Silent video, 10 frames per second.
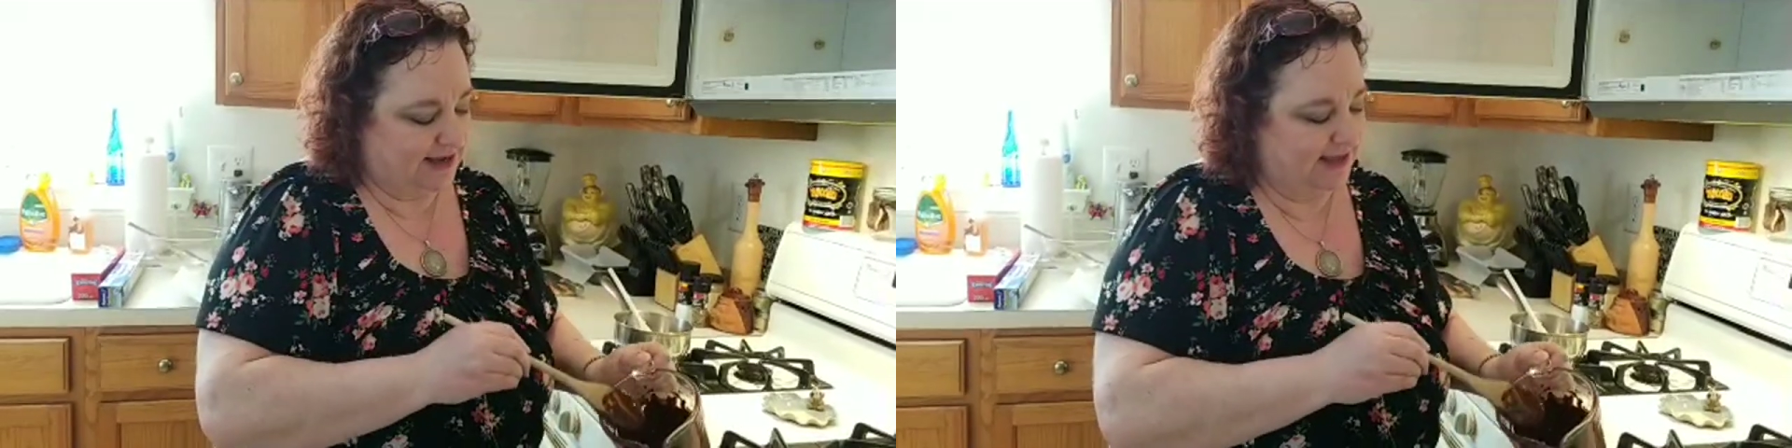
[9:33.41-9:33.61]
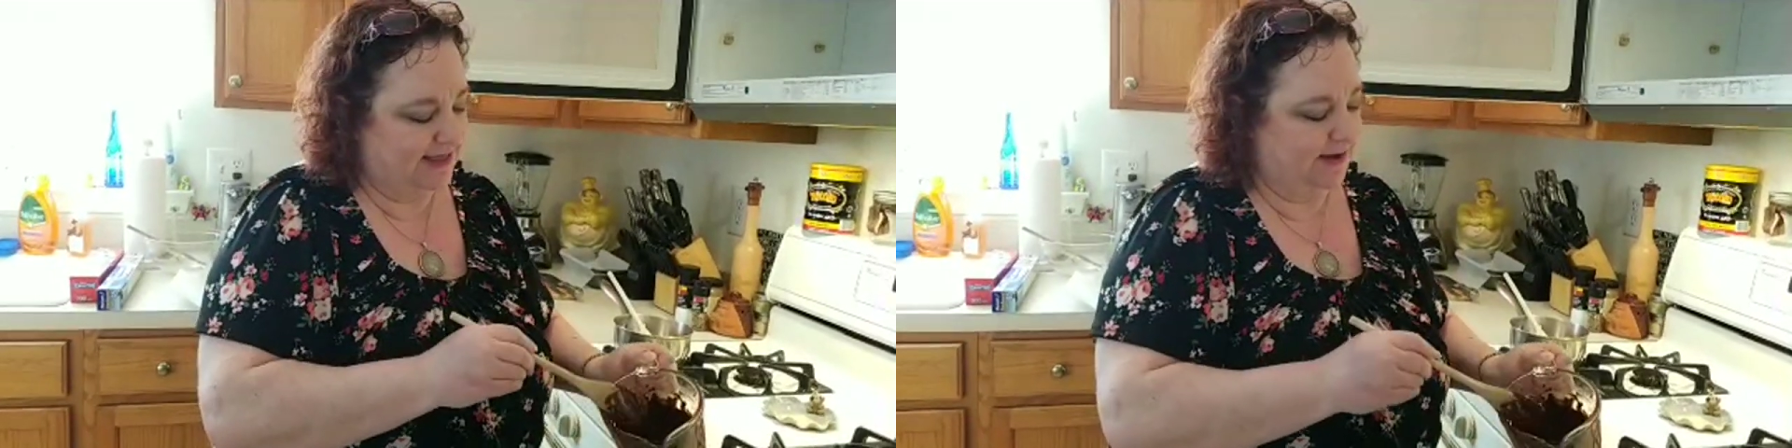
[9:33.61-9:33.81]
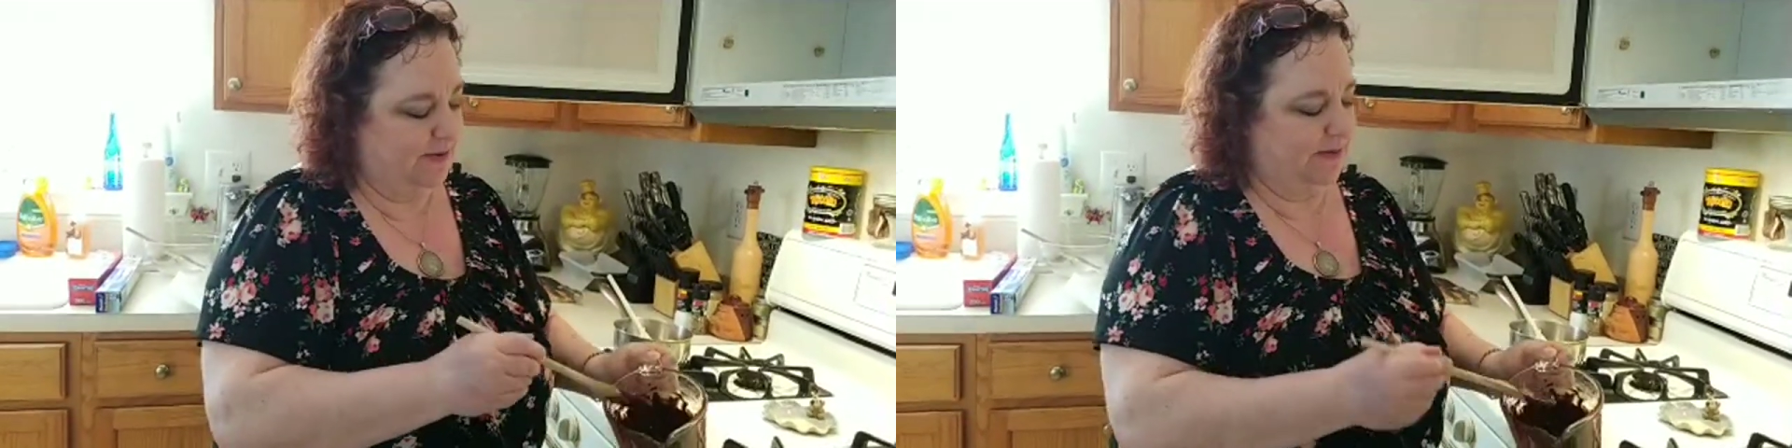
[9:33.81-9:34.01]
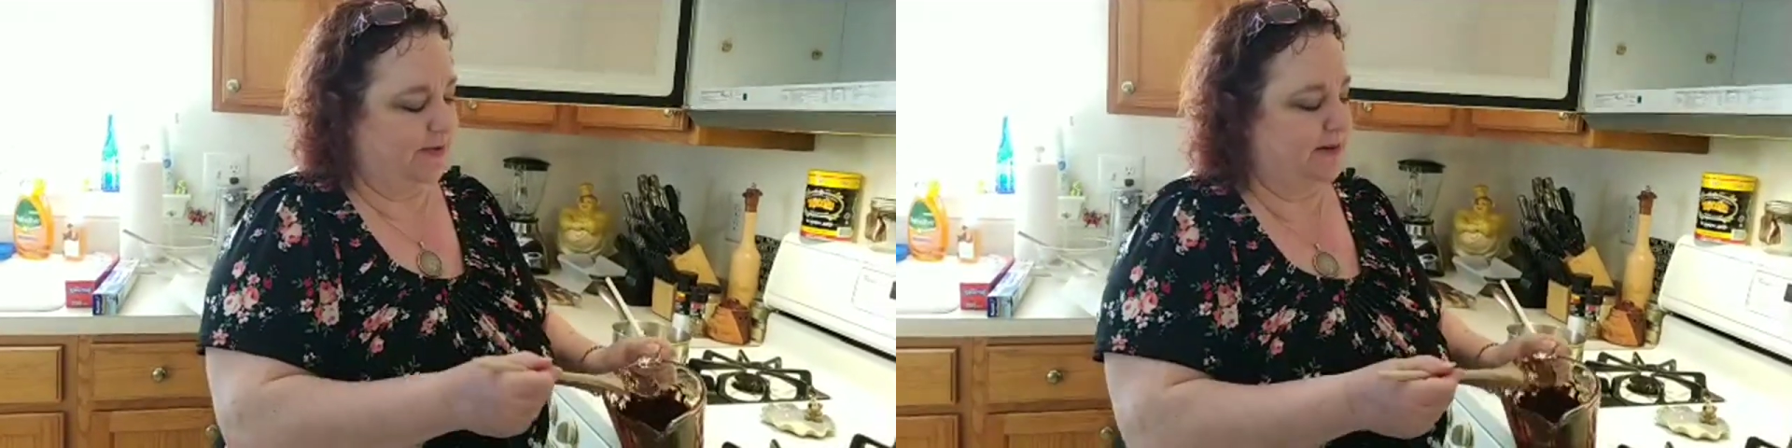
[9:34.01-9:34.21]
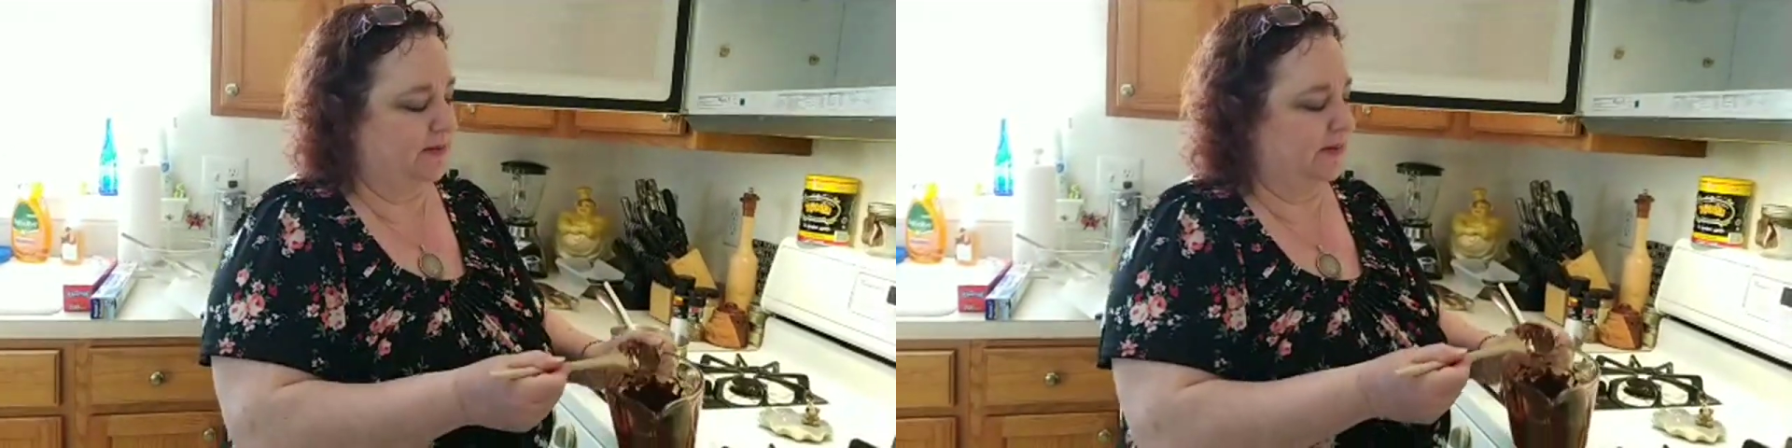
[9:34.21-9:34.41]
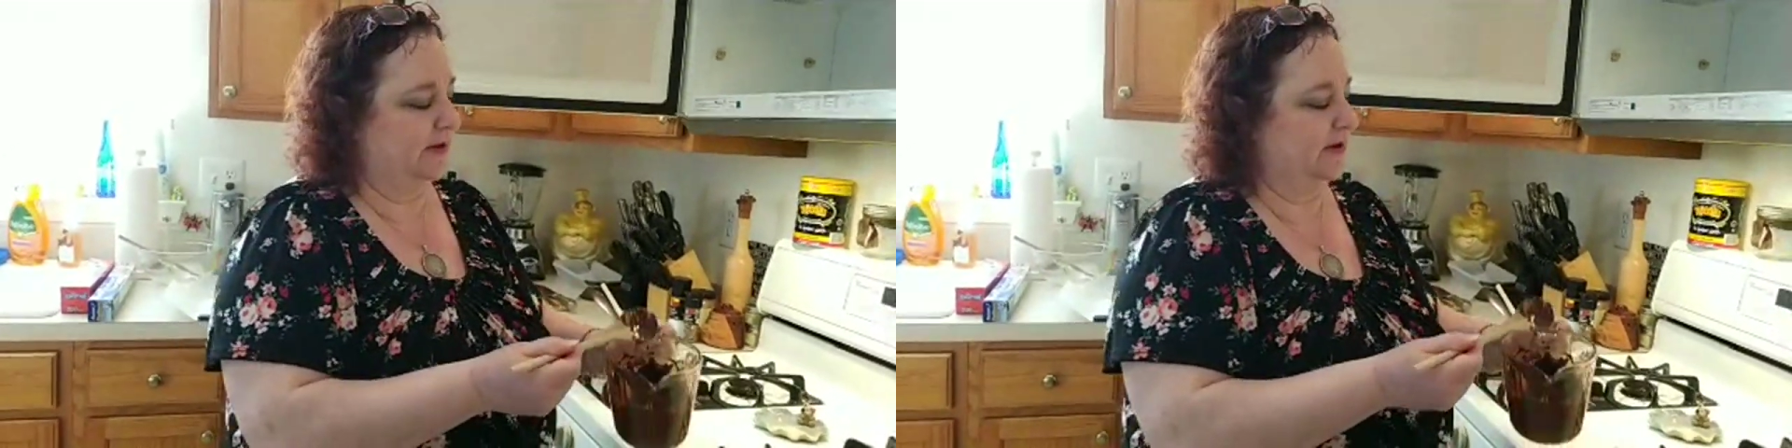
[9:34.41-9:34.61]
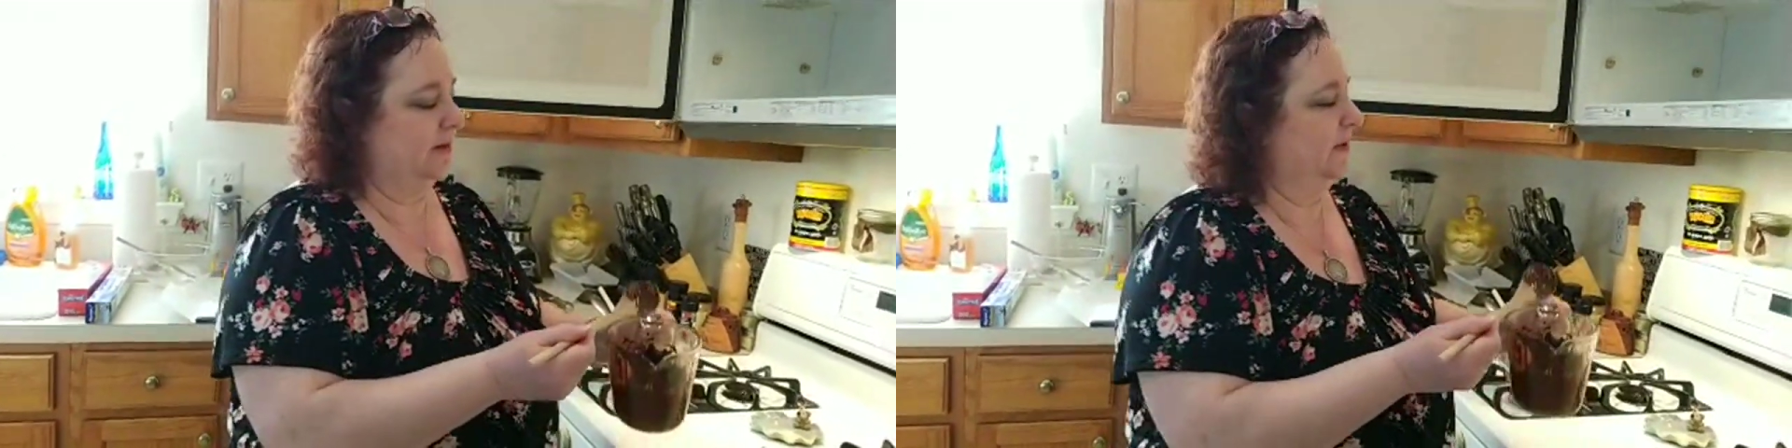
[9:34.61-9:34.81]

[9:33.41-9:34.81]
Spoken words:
I think we're probably going to be